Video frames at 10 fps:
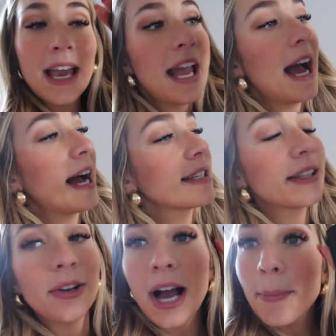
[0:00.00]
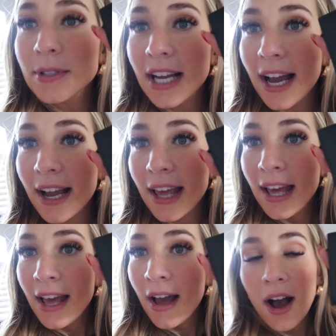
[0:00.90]
It has a little Apple tag
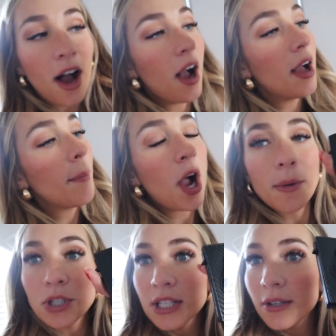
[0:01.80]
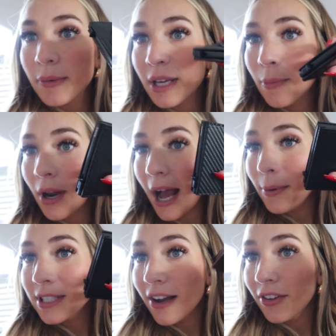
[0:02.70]
um, option, so we can put an
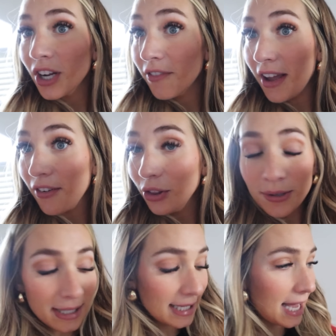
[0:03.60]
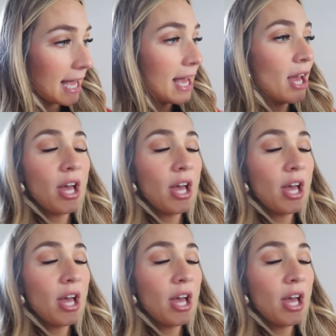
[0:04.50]
Apple tag on there if he ever loses it.